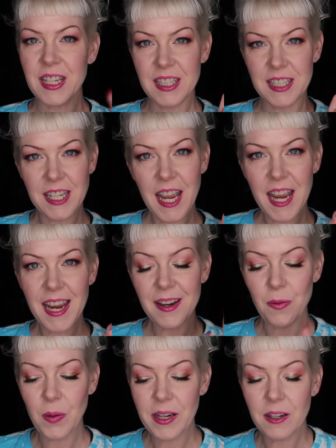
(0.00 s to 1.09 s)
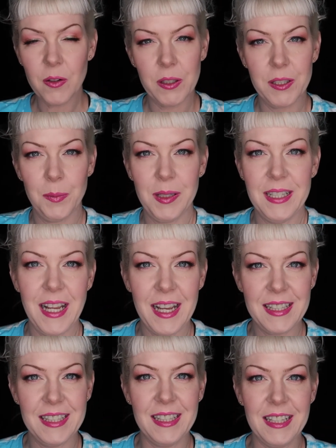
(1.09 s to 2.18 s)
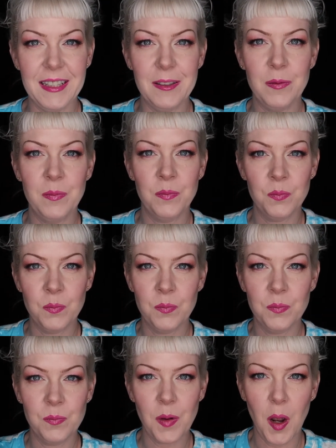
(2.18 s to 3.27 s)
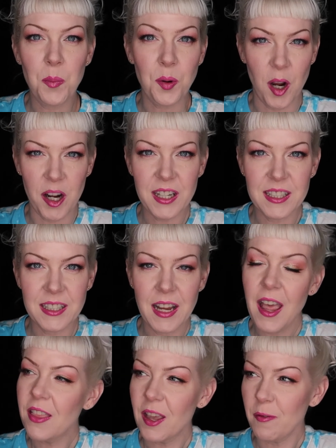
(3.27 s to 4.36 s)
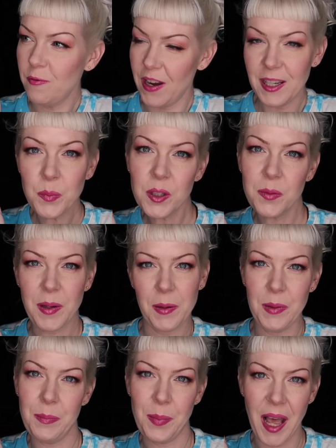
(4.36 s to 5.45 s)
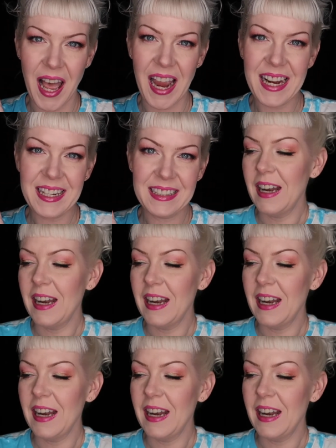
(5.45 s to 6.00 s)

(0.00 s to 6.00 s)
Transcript: Today, we are going to be testing a product that Facebook made me buy.